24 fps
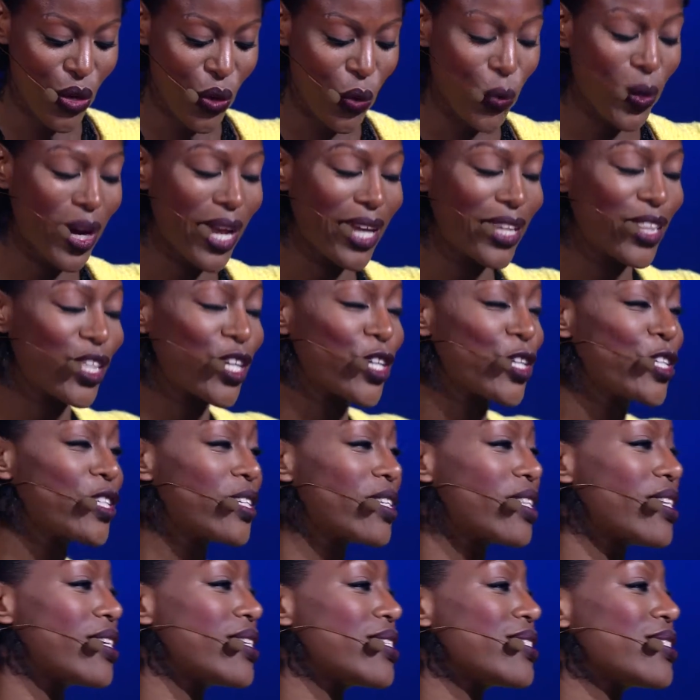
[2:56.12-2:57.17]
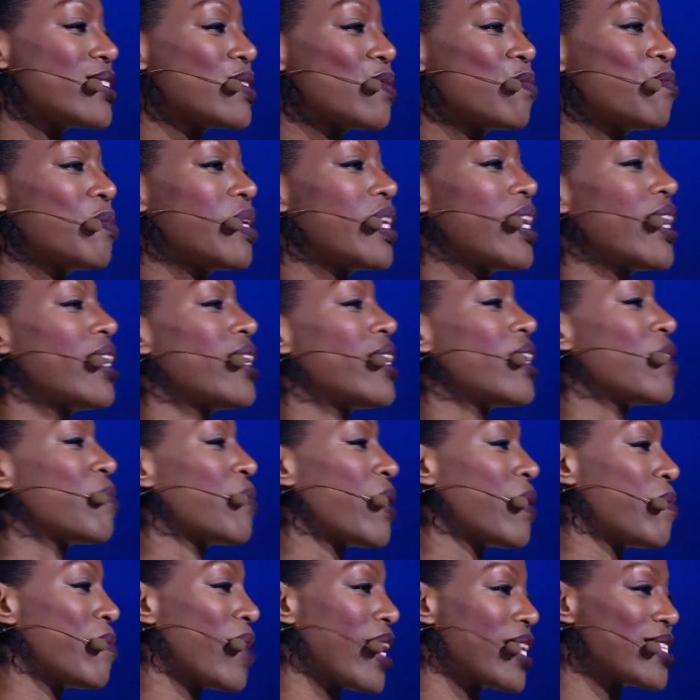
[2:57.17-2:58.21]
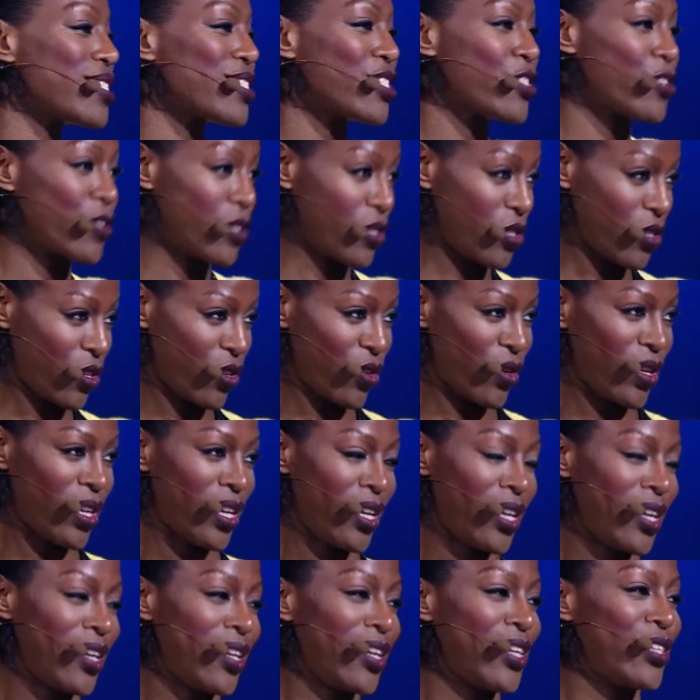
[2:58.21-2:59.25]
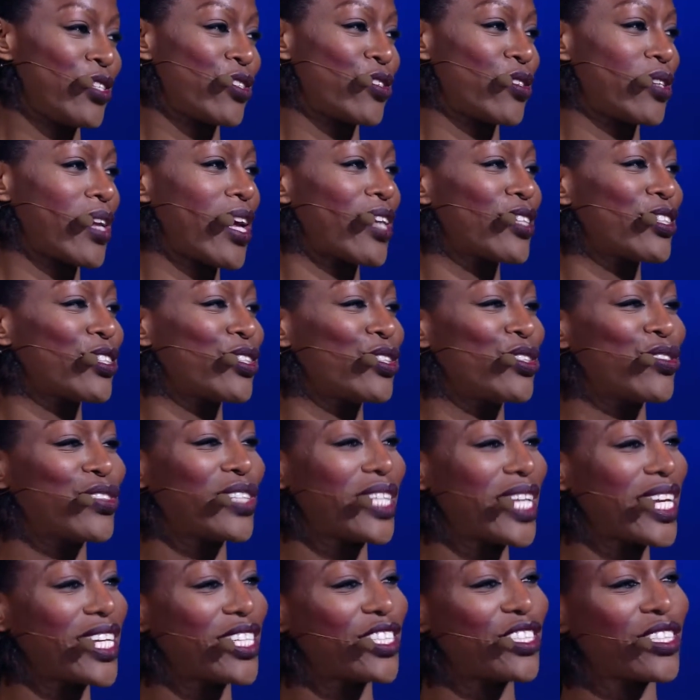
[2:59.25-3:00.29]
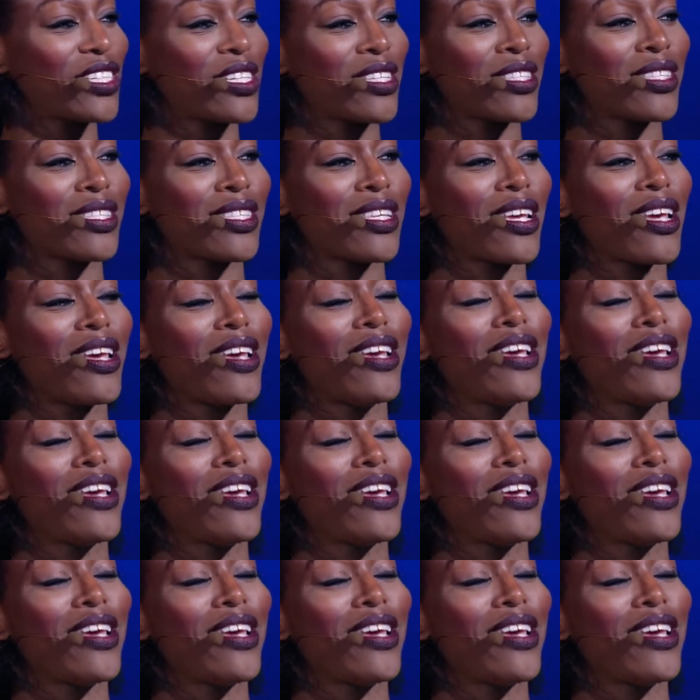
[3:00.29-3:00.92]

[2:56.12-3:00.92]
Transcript: When I learned this, beginning my master's degree in international relations,